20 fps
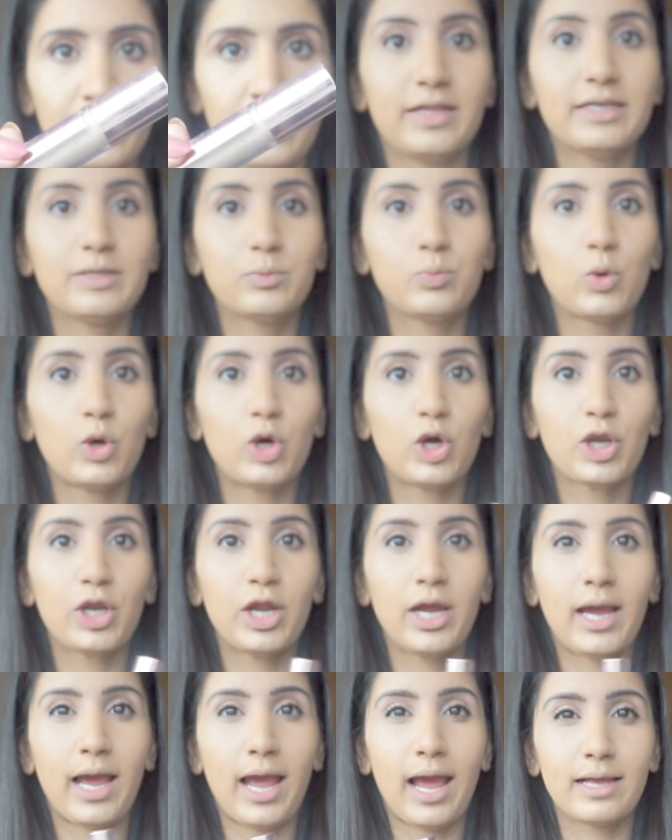This one
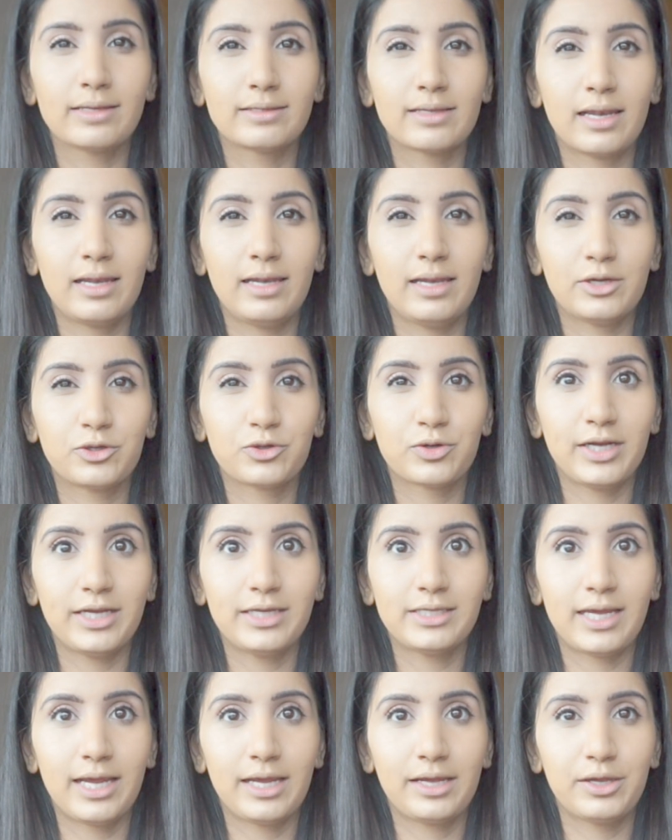has
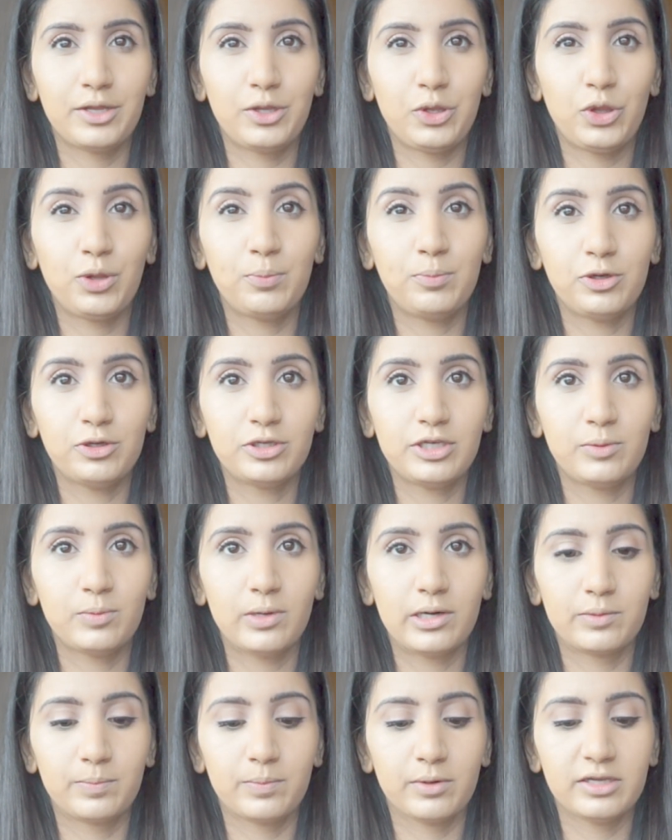literally taken the beauty
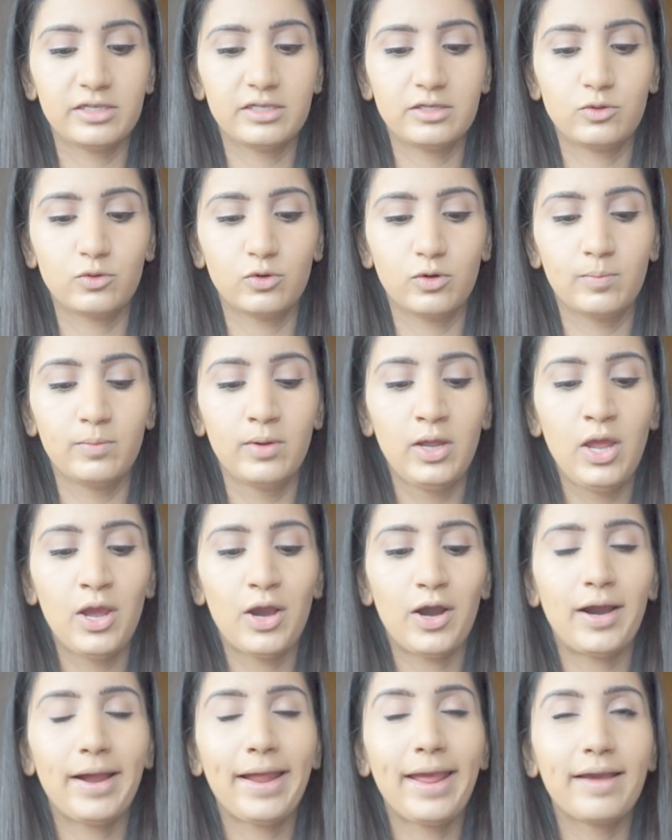world by storm.
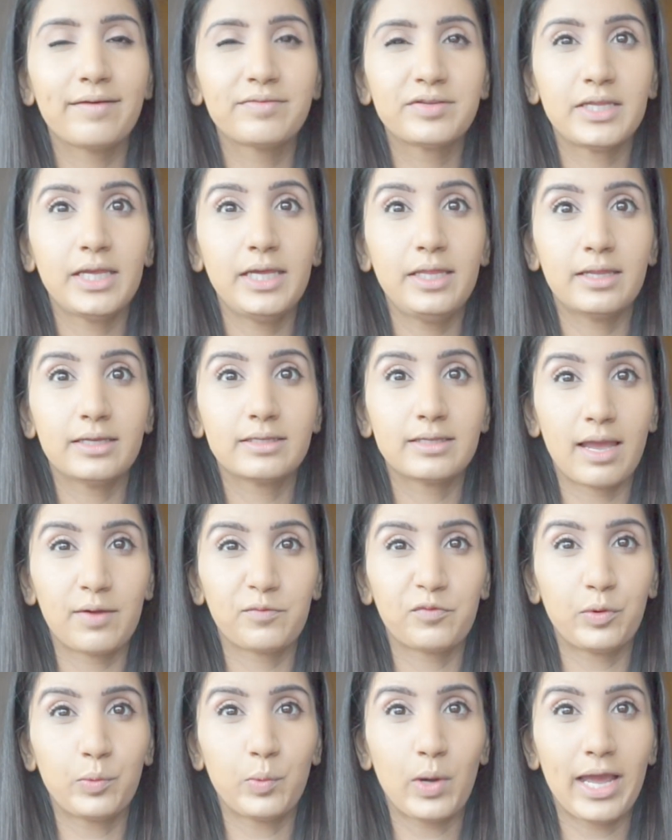I have seen this
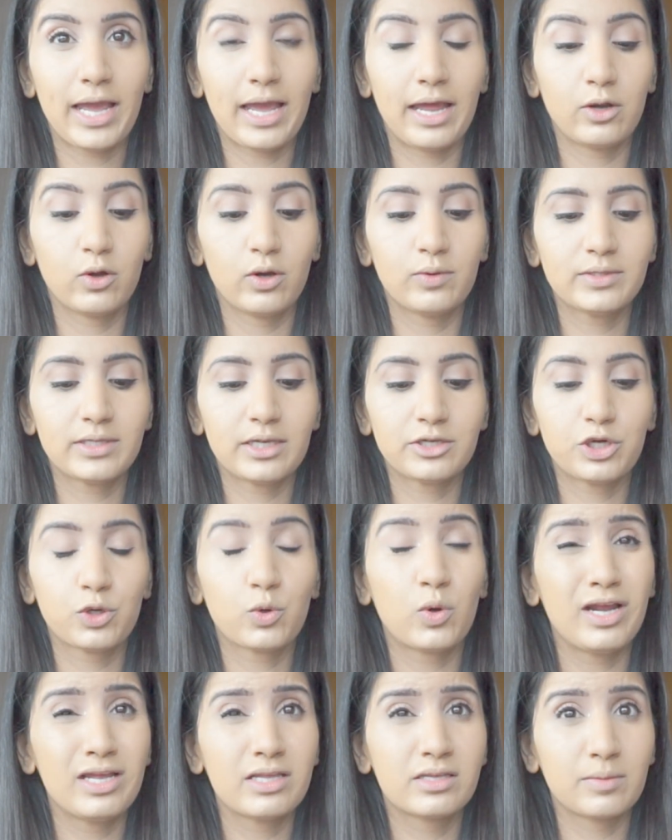everywhere and I was
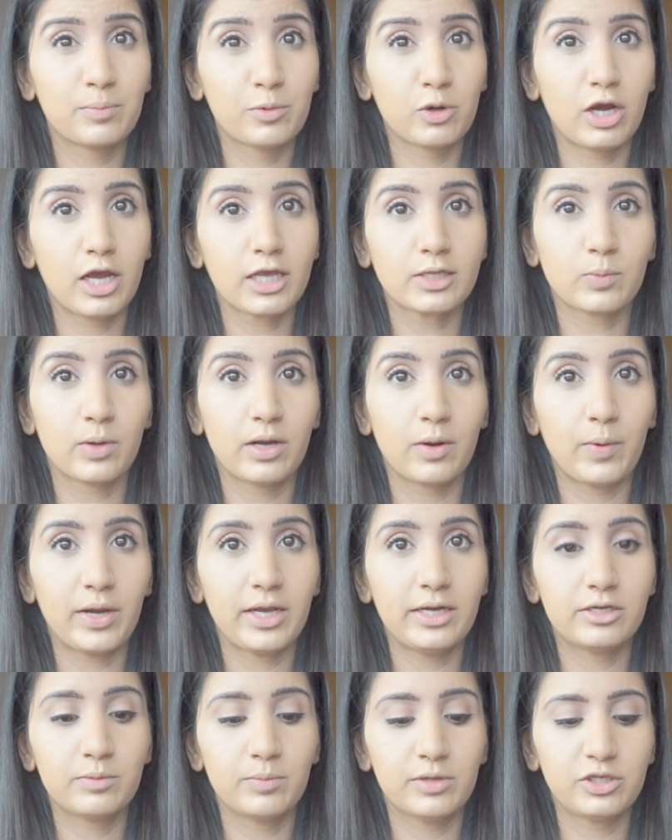actually quite surprised when I
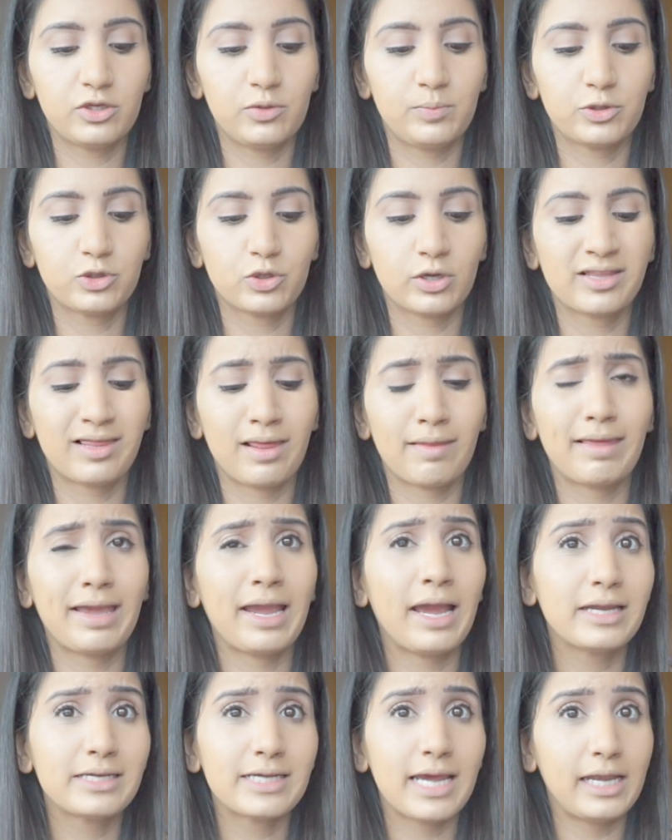went into my Superdrug that they
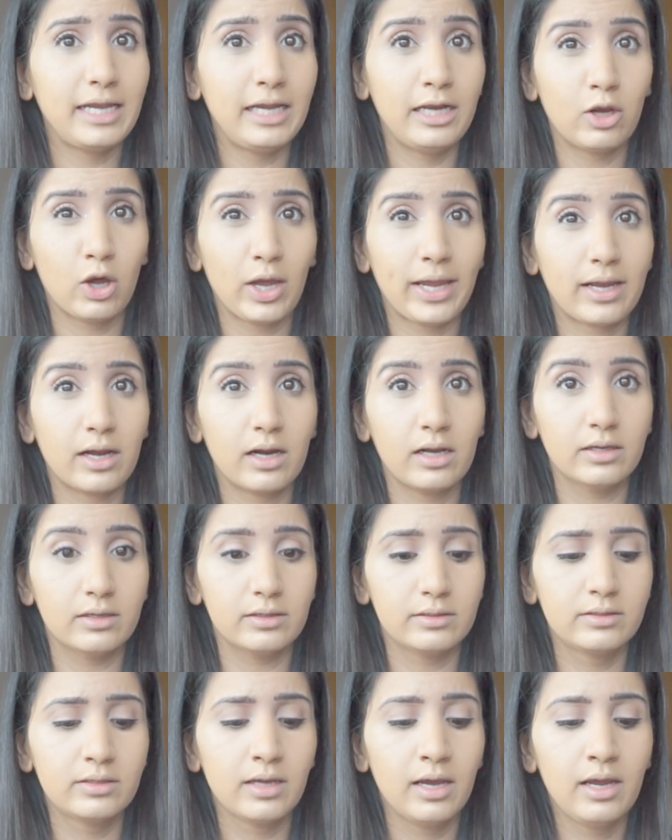had any light
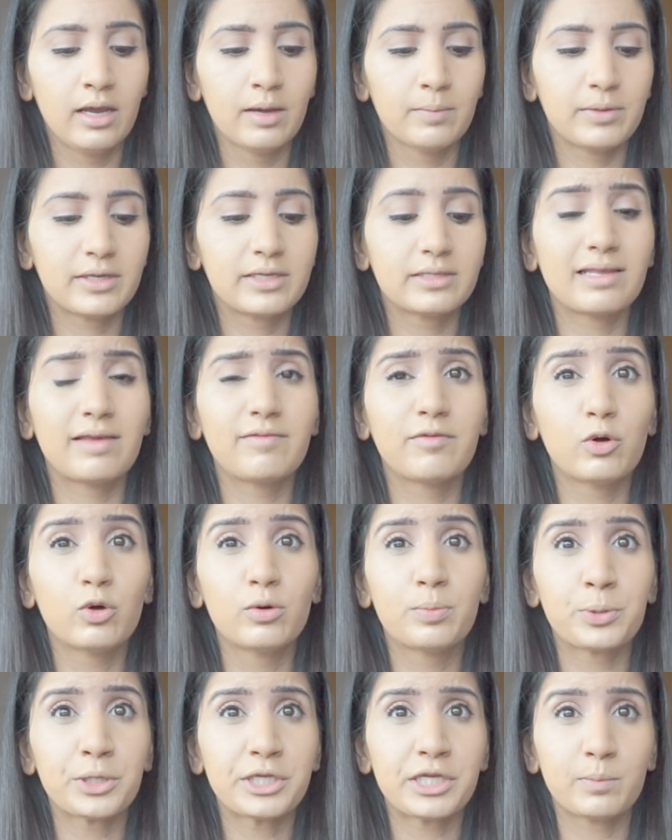colours because they've
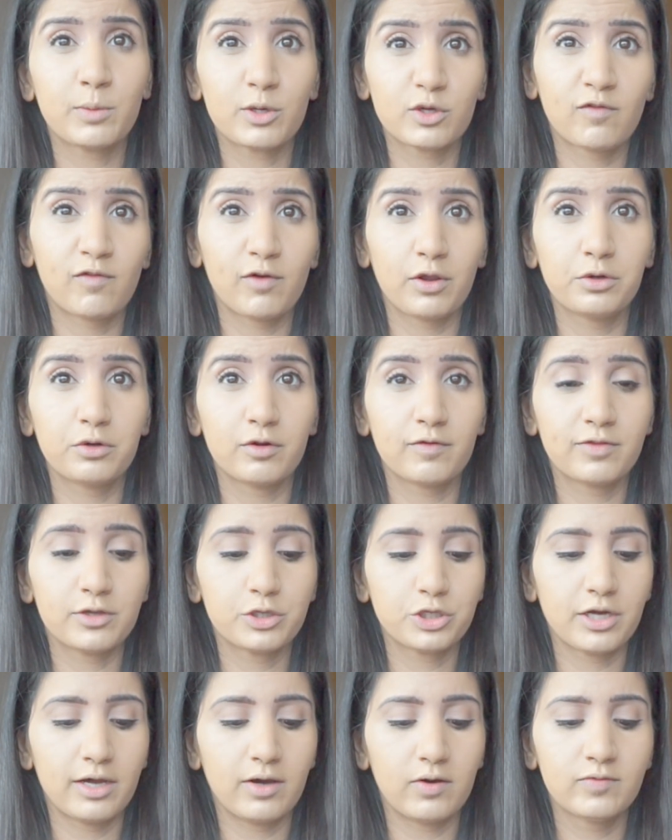all pretty much flown off
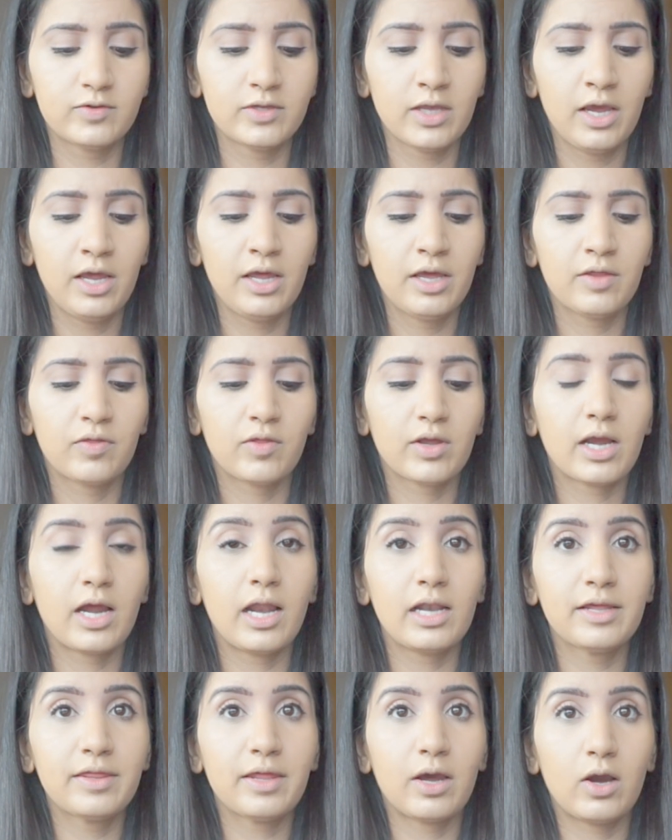the shelves. The
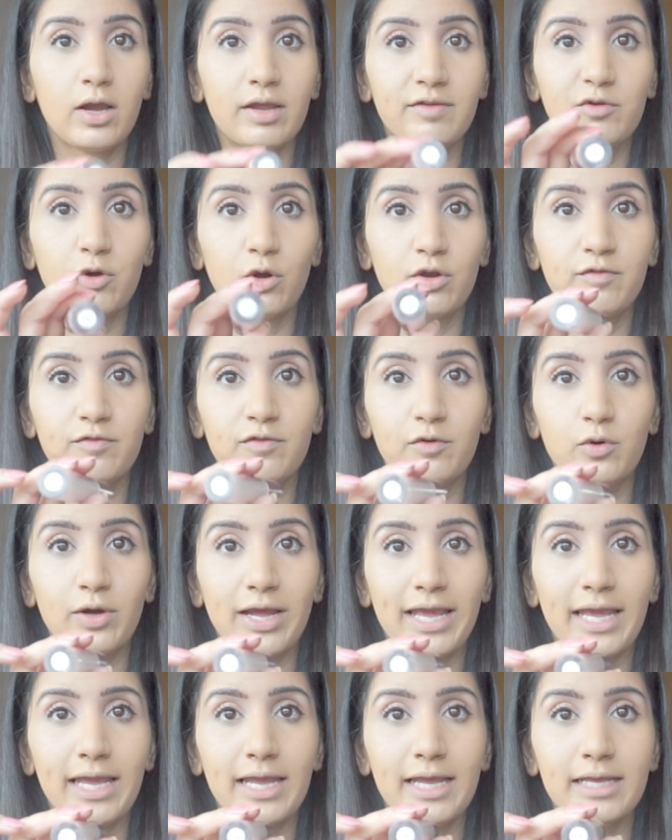colour that I've gone
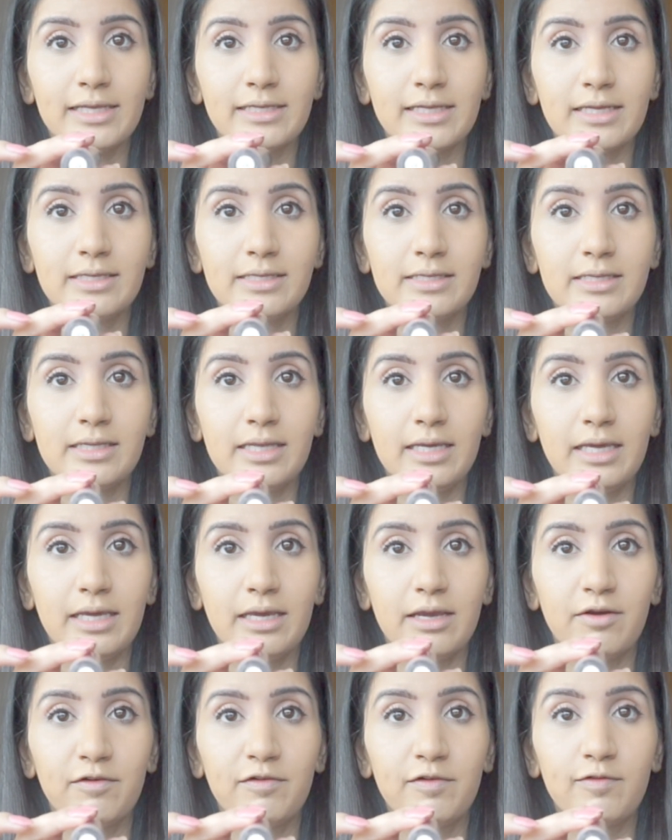for is
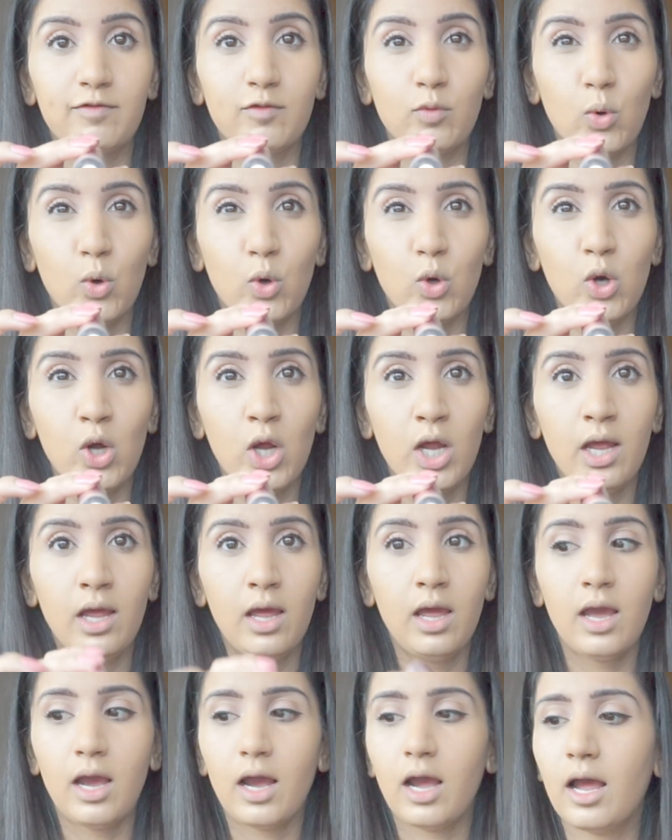C4.
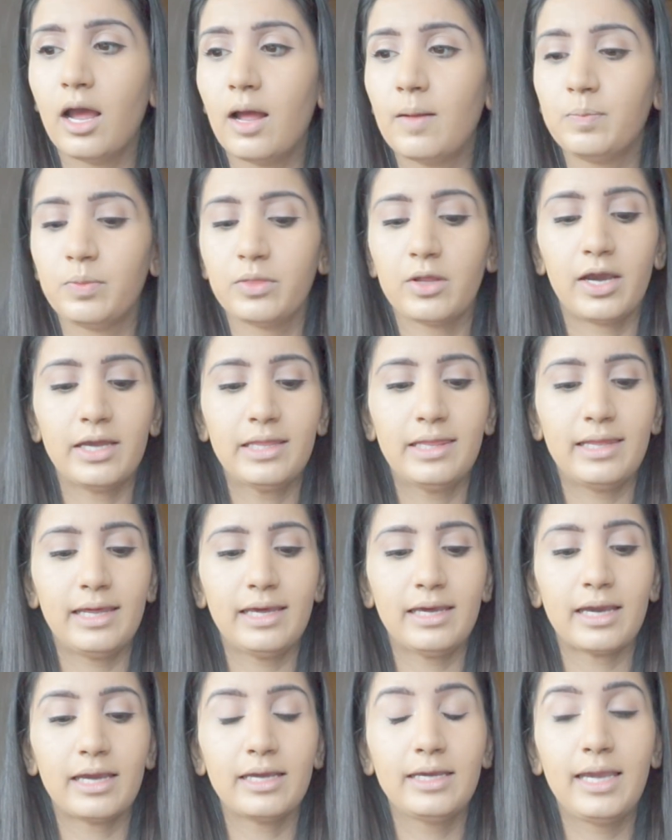I
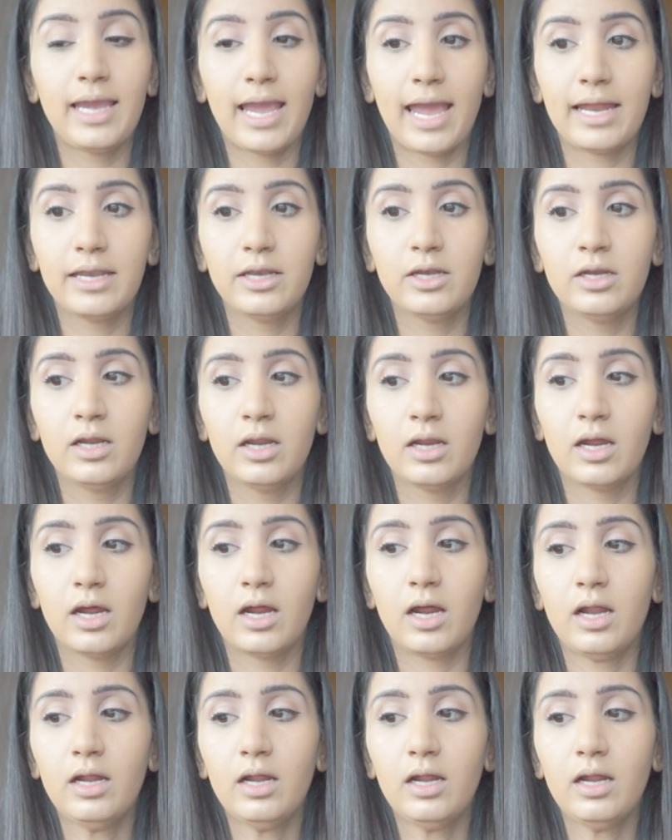think again,